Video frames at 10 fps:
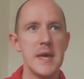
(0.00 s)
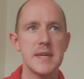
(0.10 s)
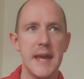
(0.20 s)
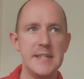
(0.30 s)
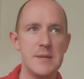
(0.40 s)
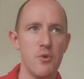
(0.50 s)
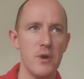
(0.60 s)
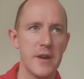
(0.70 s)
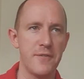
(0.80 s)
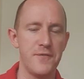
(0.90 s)
Katie
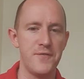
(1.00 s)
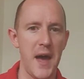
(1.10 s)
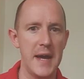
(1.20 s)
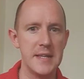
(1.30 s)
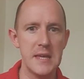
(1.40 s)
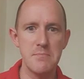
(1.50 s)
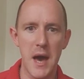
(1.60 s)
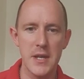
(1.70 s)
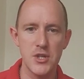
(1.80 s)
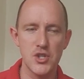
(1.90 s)
Morag finally
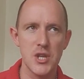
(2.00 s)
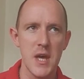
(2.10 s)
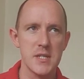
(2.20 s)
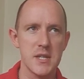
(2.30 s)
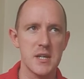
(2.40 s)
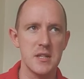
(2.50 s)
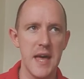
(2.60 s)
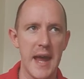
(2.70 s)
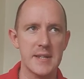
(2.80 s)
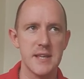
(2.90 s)
managed to
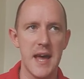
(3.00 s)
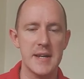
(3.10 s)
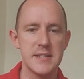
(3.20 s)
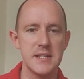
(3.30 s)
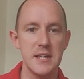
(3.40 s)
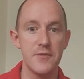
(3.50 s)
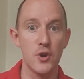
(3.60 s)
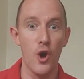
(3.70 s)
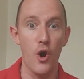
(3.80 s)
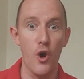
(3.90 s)
collect and
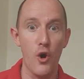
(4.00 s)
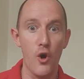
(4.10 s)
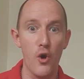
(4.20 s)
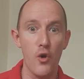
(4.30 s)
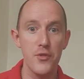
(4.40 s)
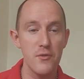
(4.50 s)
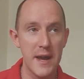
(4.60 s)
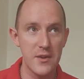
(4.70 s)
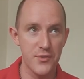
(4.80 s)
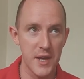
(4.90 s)
deliver all the
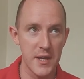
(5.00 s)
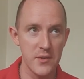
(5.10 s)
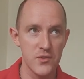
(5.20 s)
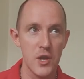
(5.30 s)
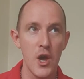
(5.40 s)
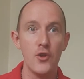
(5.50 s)
right things